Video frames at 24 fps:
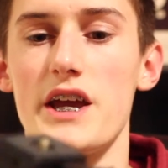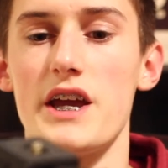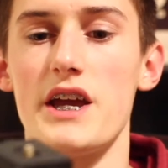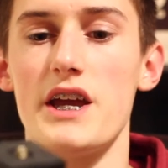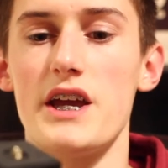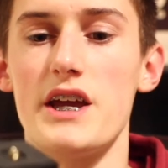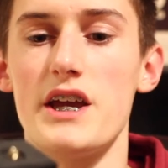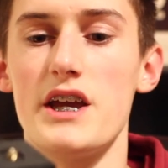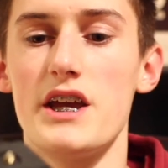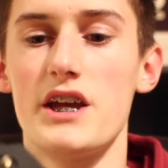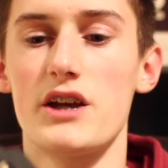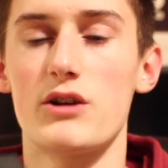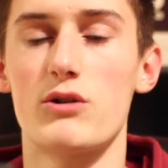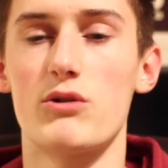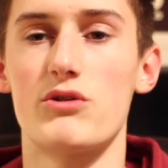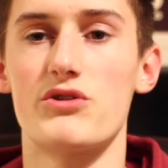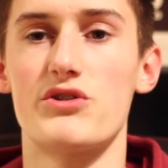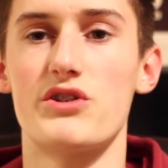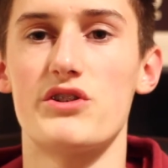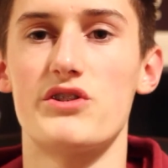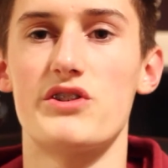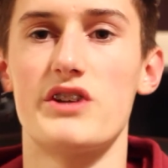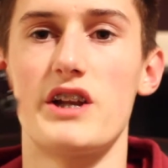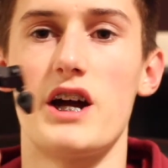You can
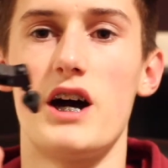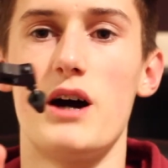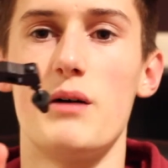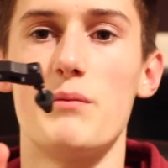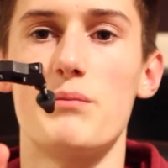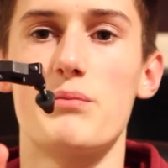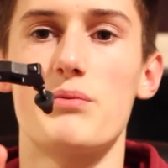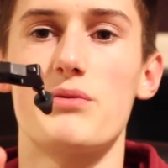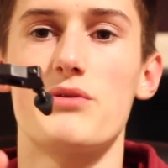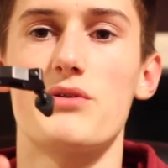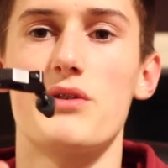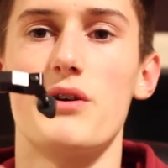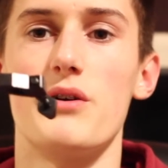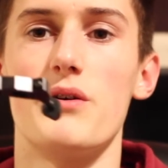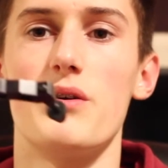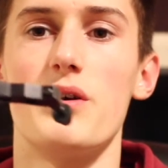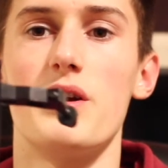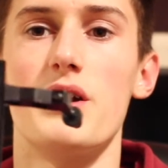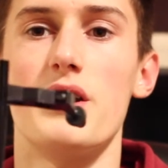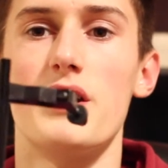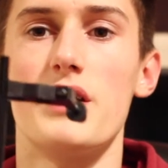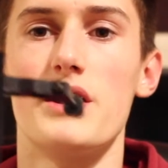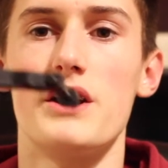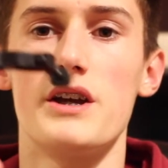also set it up so
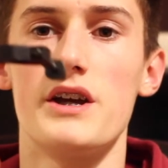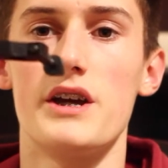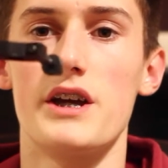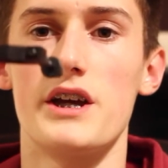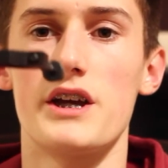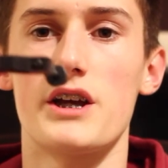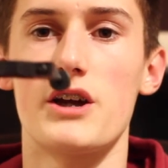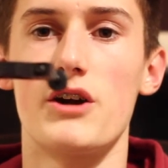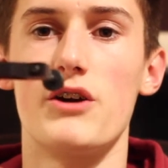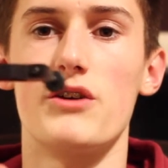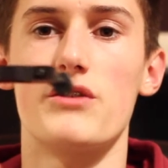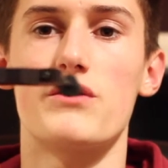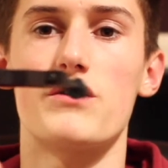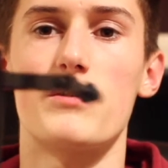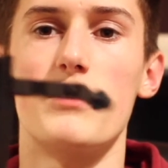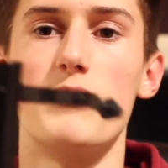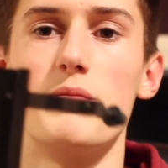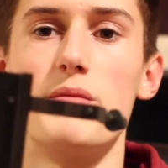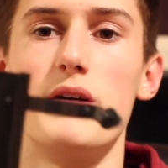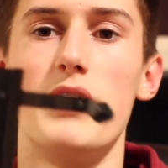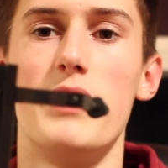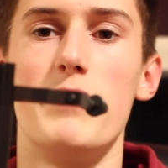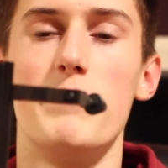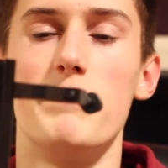it goes
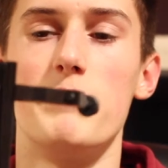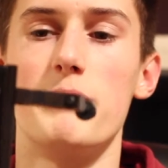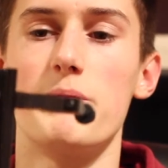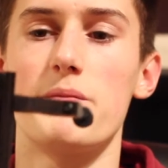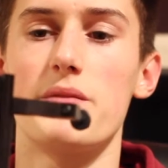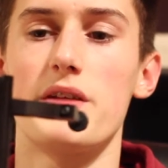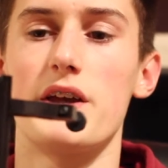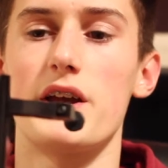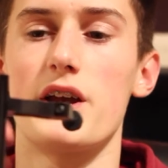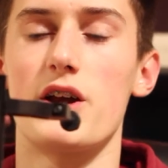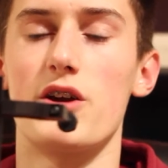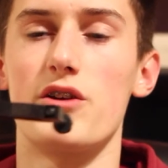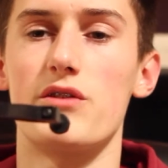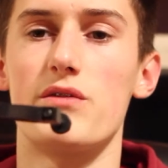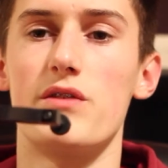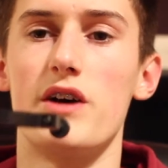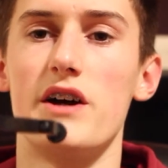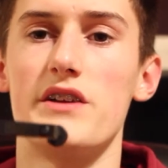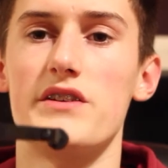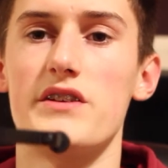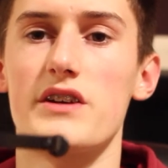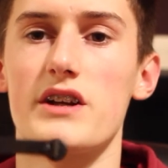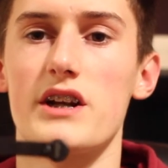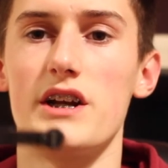
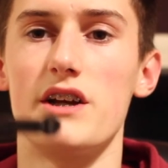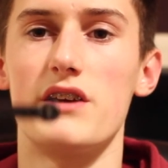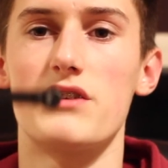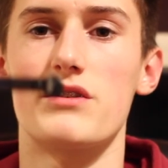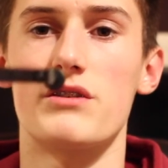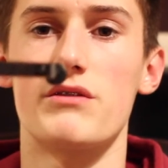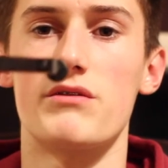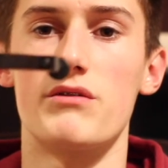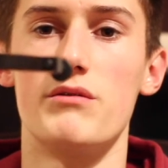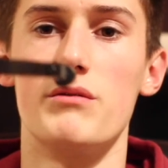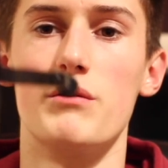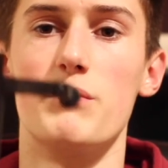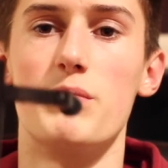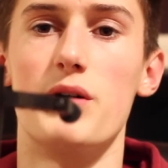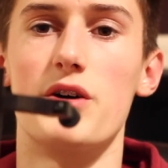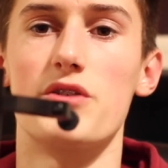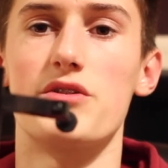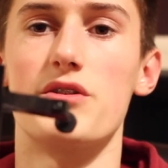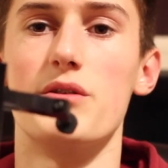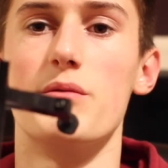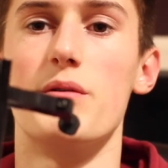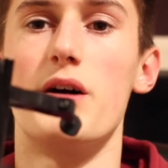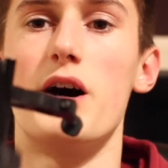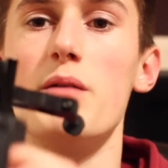vertically, so from the
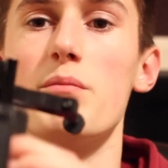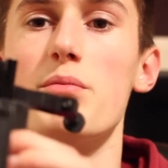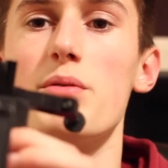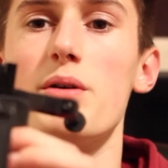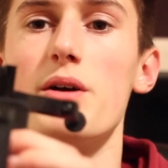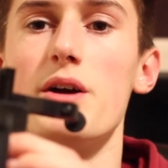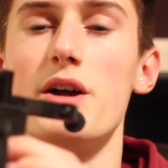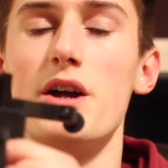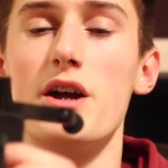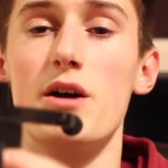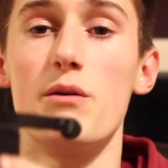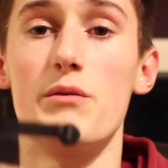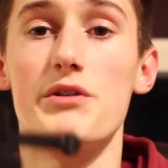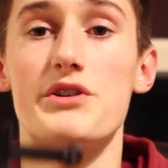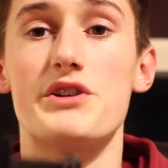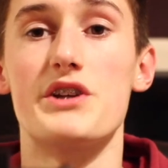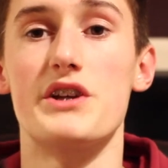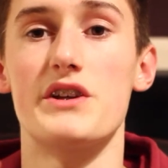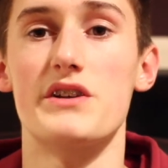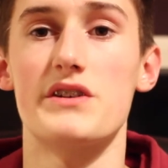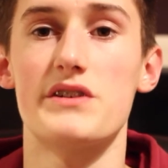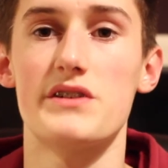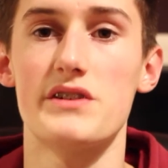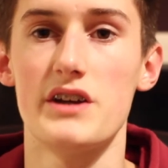bottom up, which
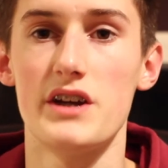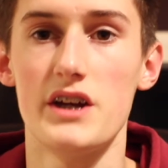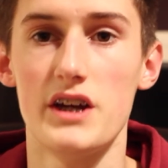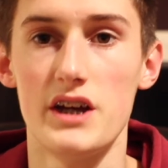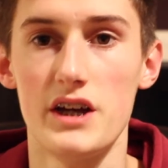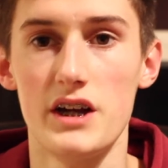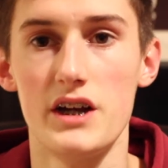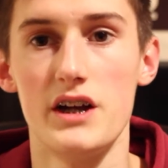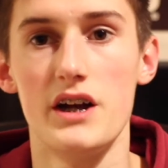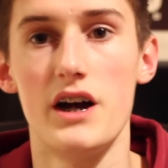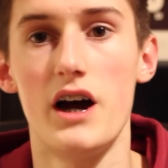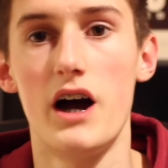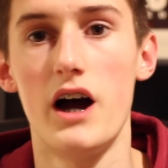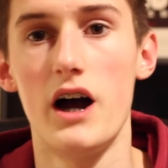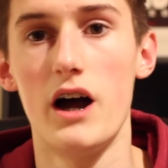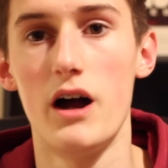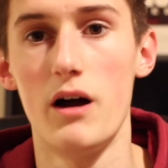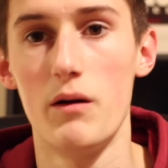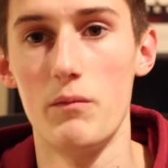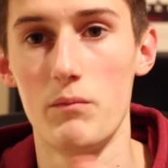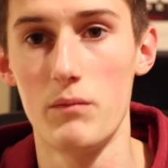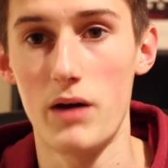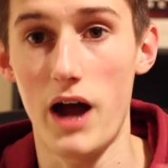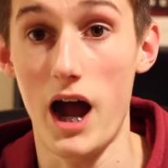is
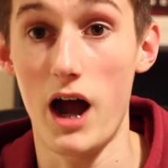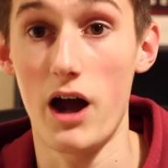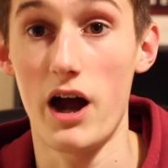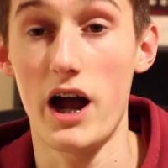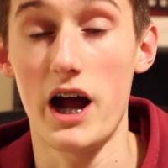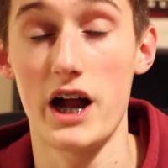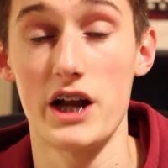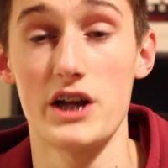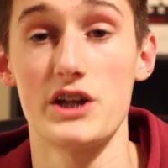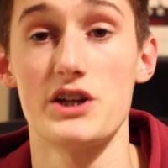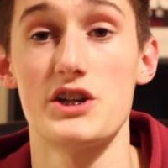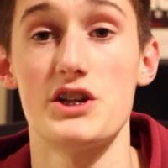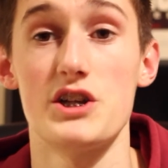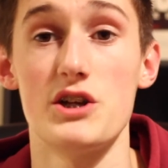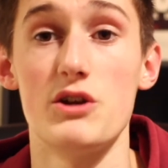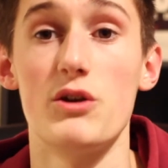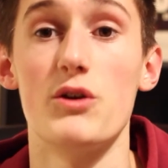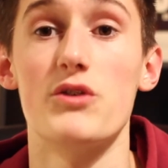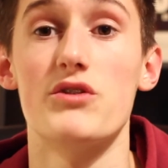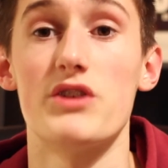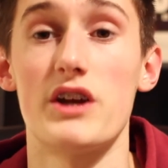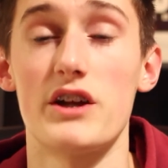how I actually use